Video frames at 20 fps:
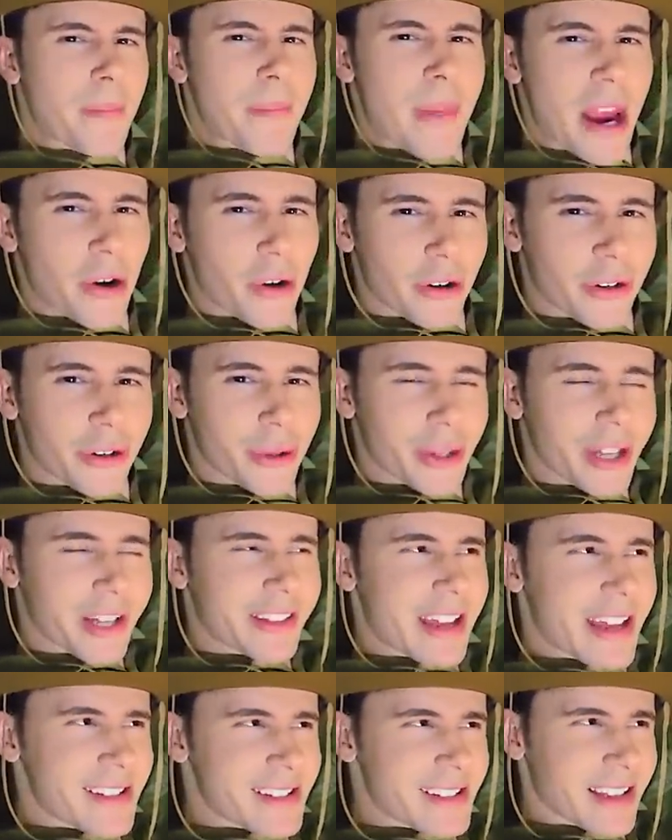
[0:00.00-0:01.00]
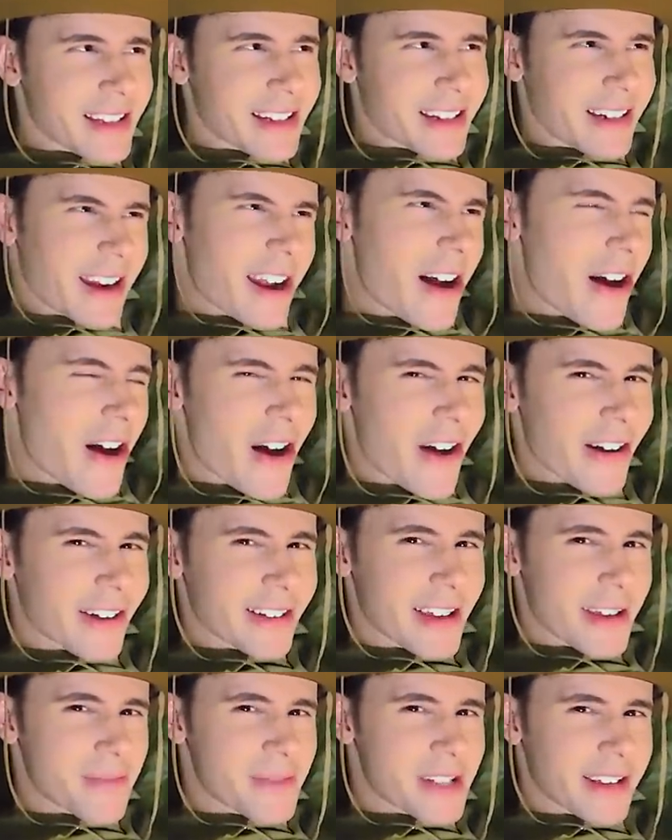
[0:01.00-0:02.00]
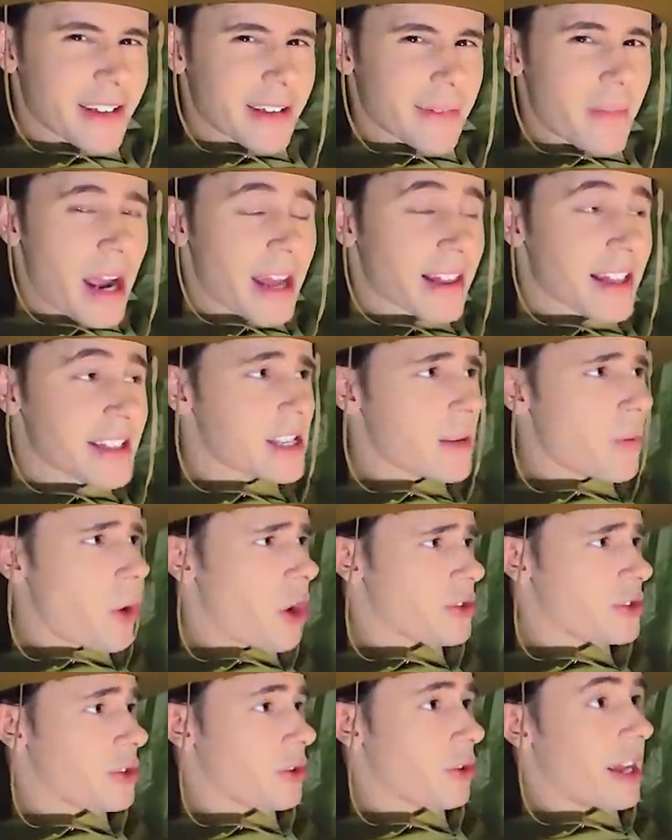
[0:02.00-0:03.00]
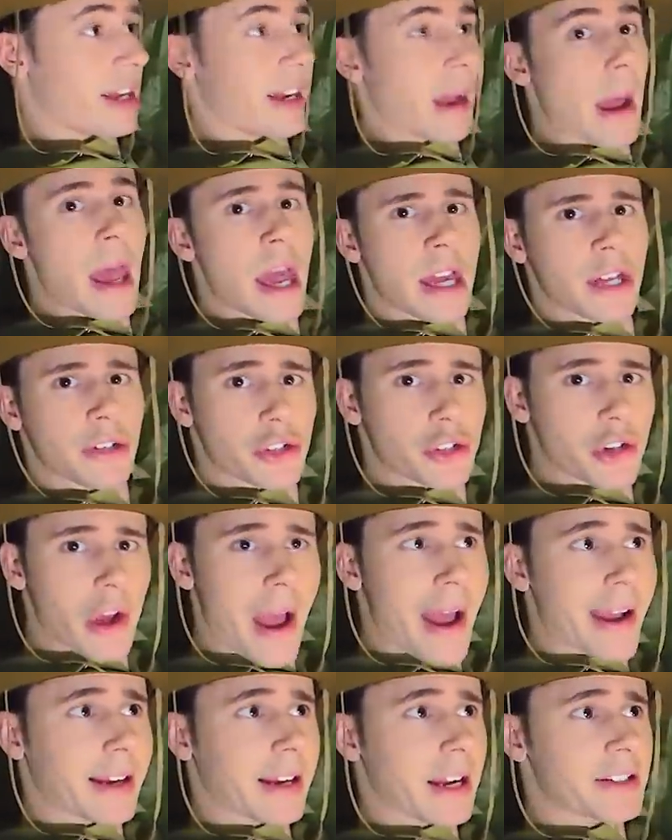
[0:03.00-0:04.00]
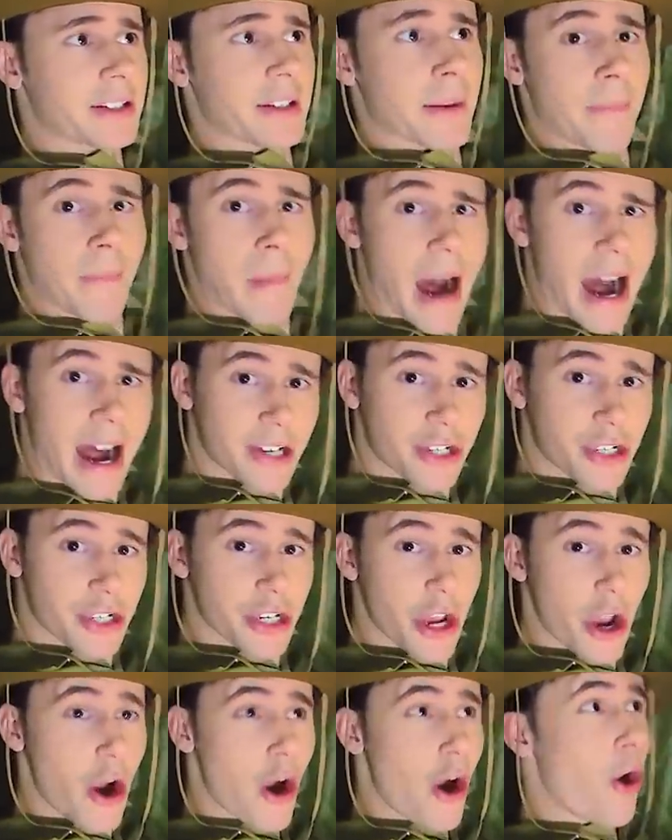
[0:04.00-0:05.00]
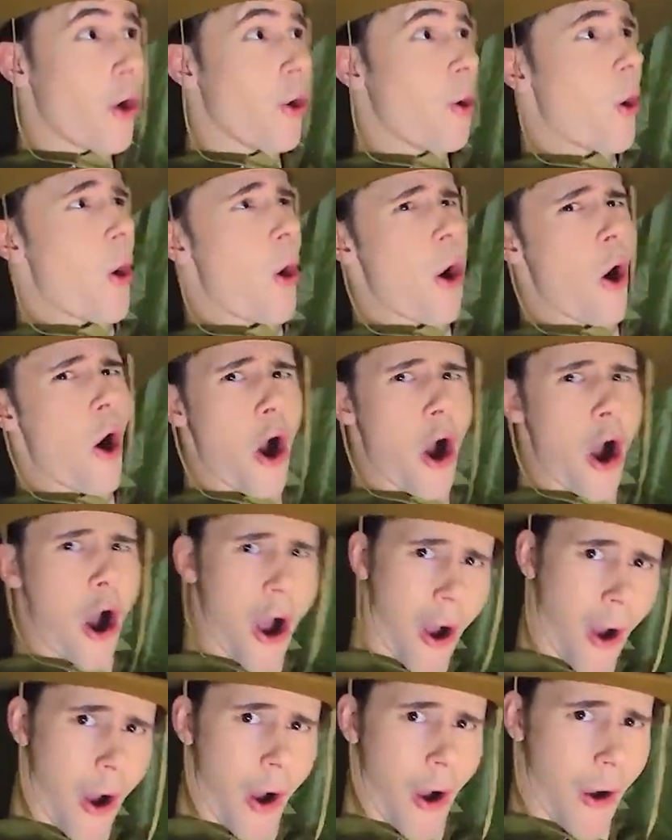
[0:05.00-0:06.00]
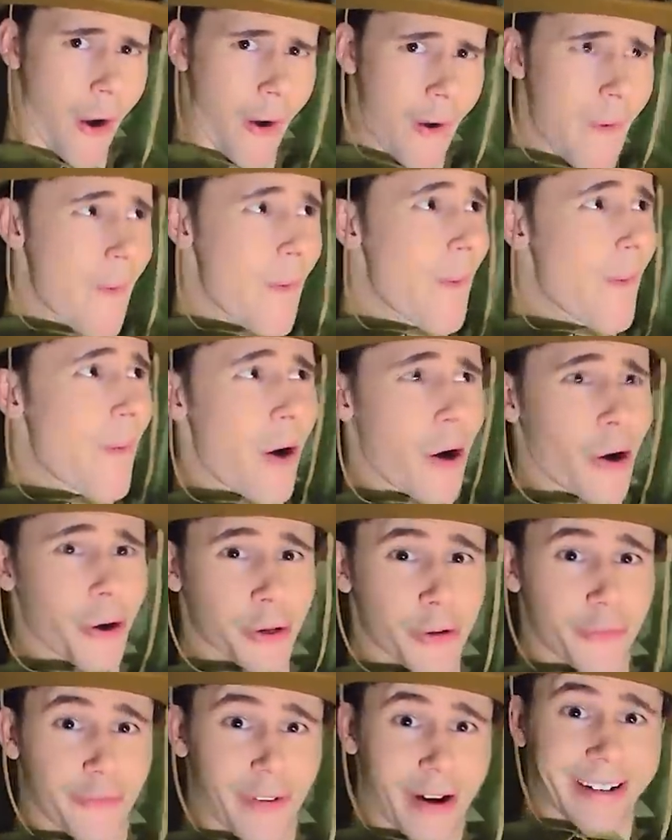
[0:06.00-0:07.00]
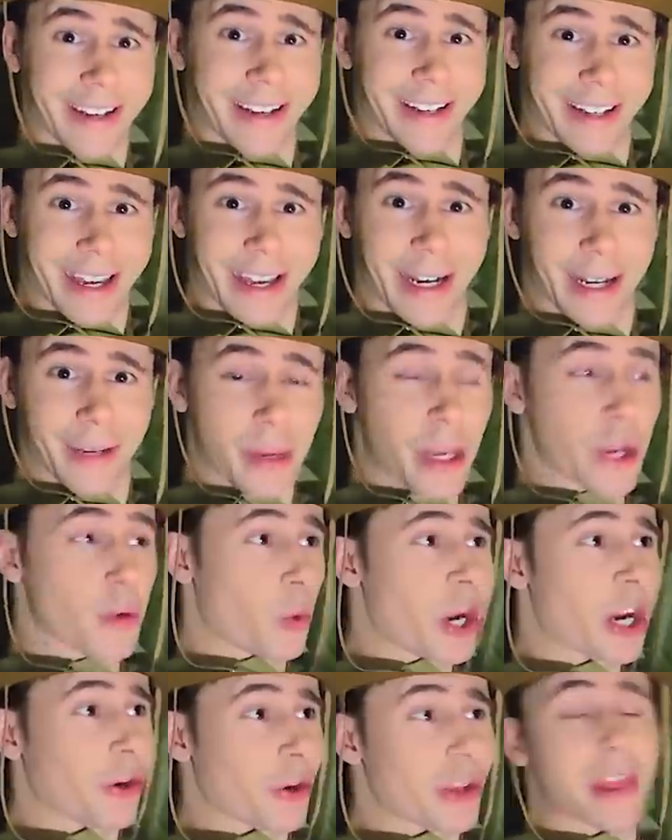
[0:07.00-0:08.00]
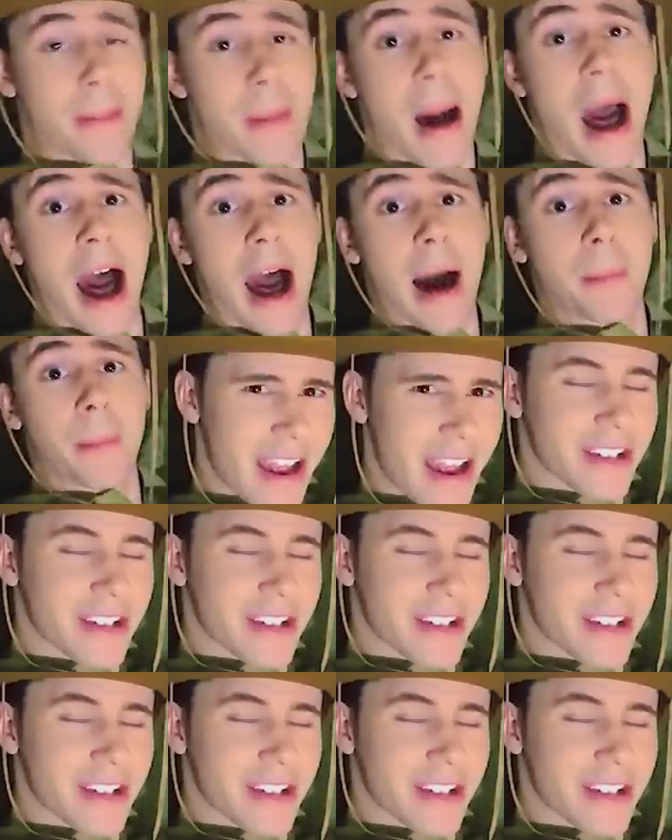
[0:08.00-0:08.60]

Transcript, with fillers: Merridew, like, that's like, oh, him taking my last name, also, like, Jack DiMaggio, oh, are you fucking kidding me? We're in the mob.